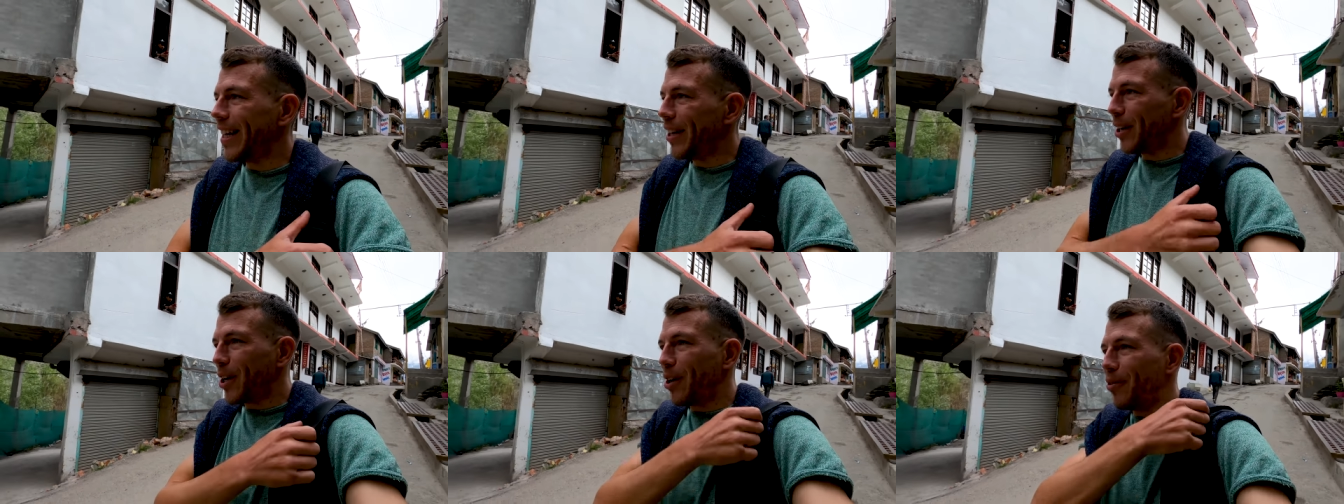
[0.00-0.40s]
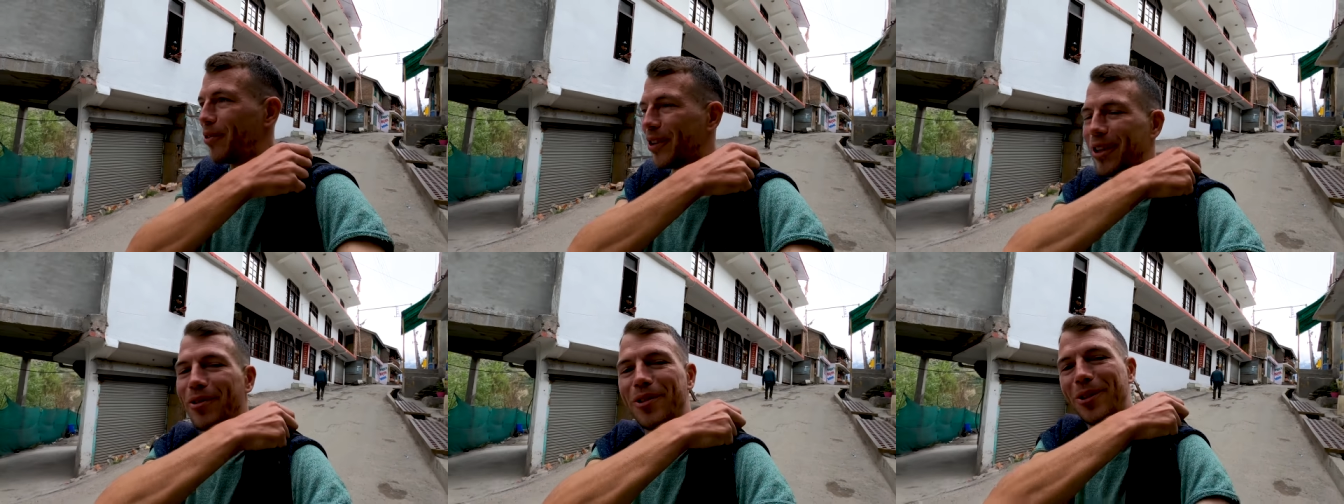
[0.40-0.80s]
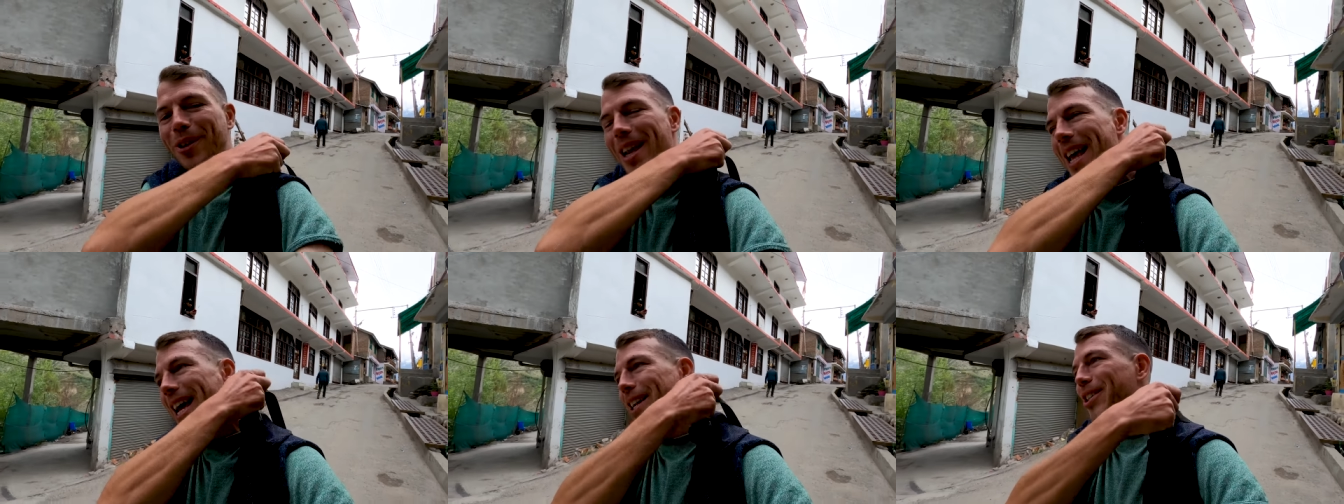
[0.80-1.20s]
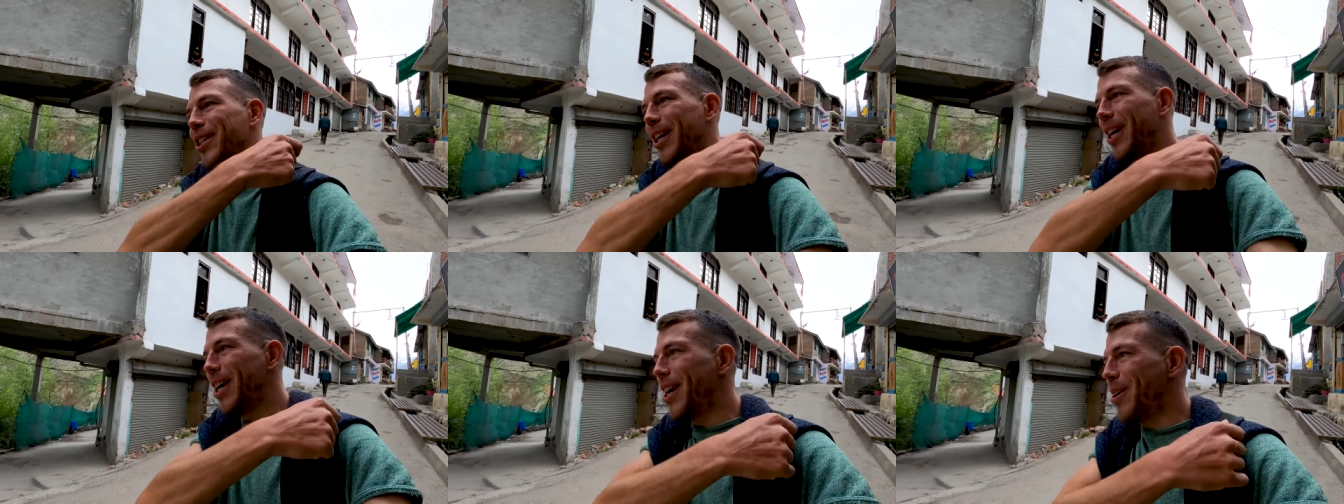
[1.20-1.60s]
in the comfort of your
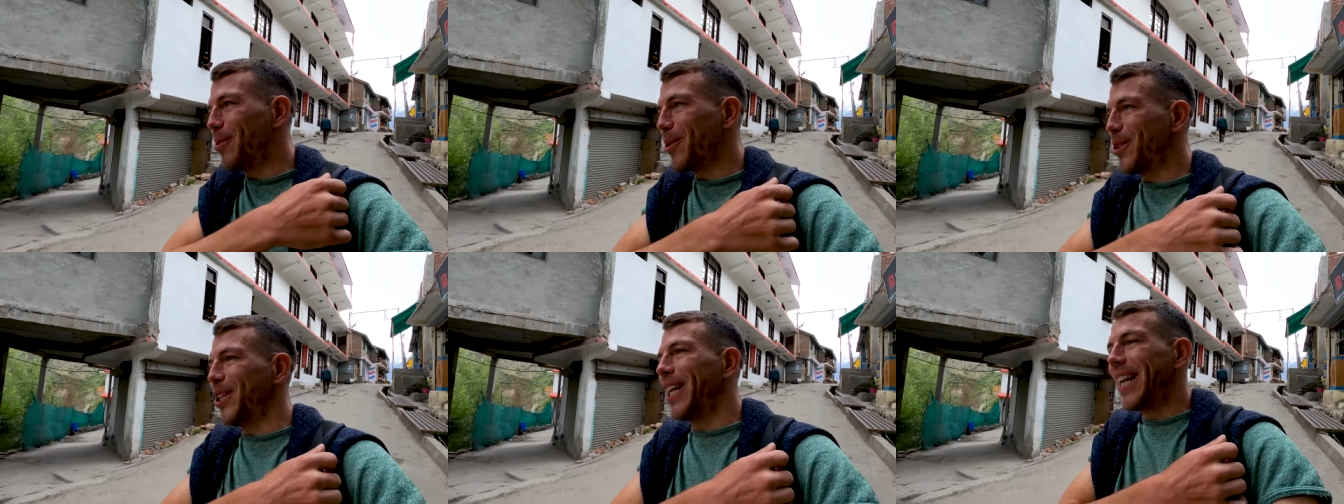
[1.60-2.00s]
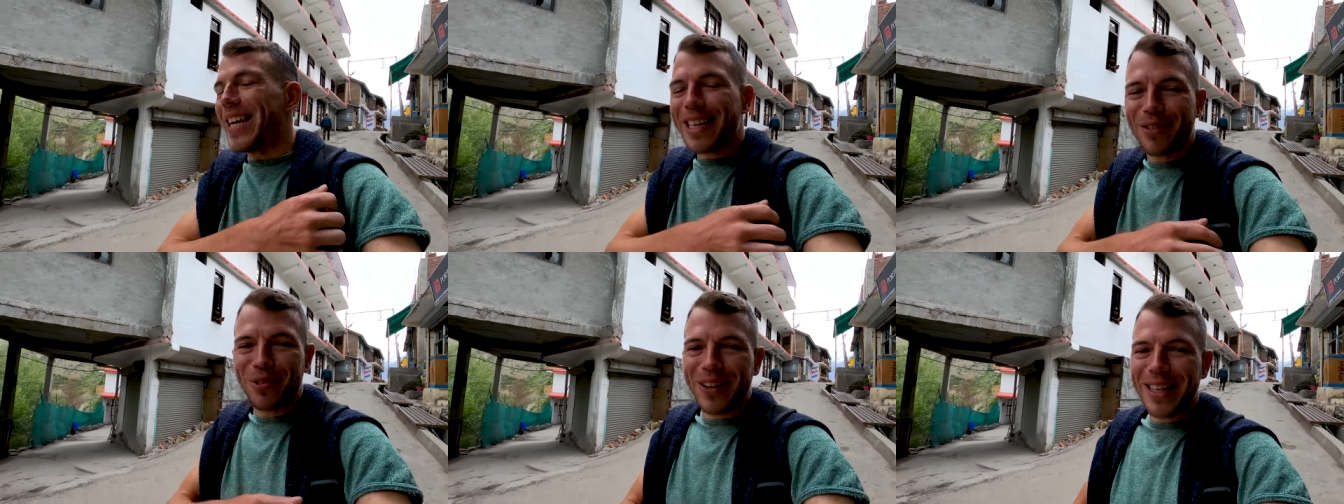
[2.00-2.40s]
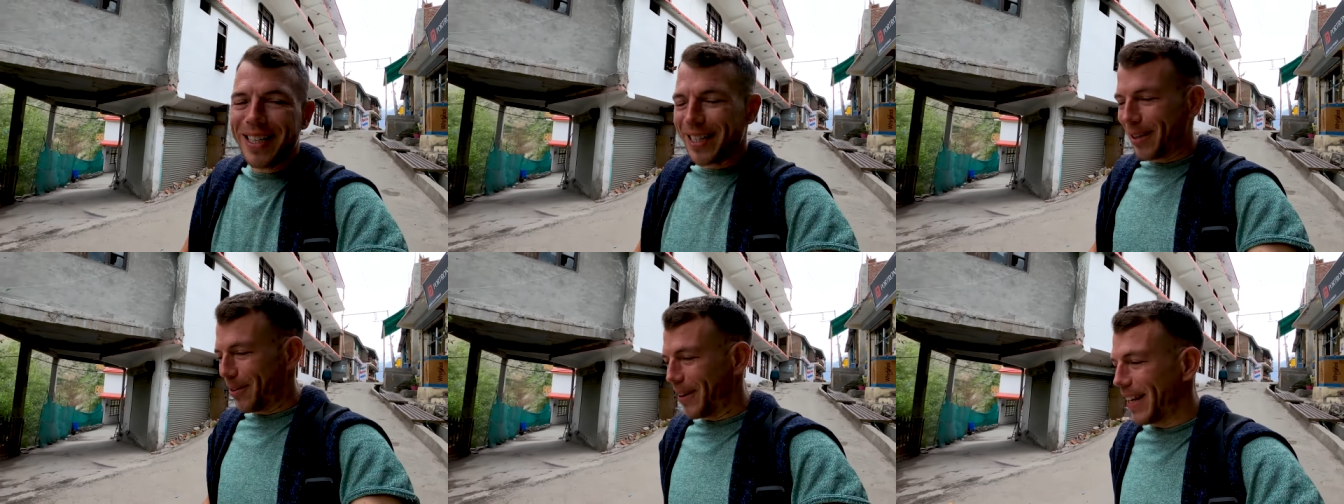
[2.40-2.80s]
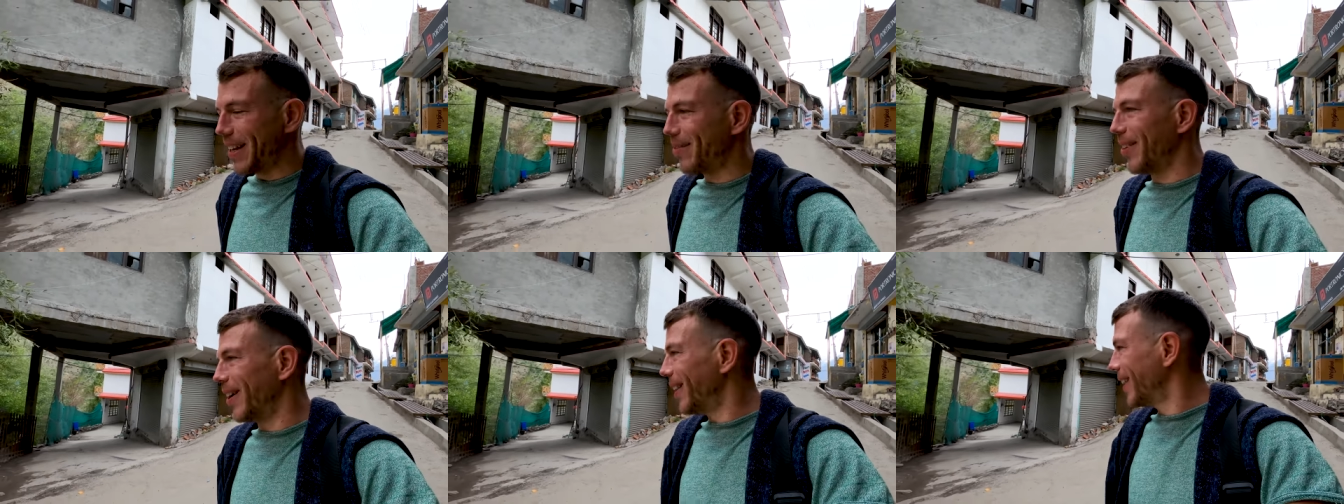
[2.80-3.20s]
lounge, watching Netflix or
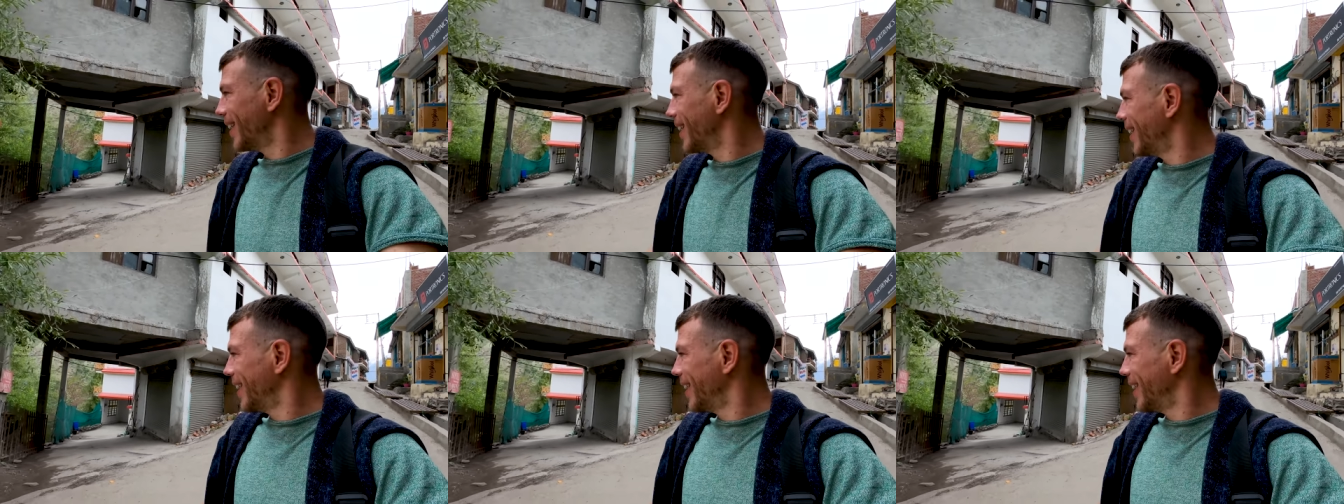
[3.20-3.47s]
whatever,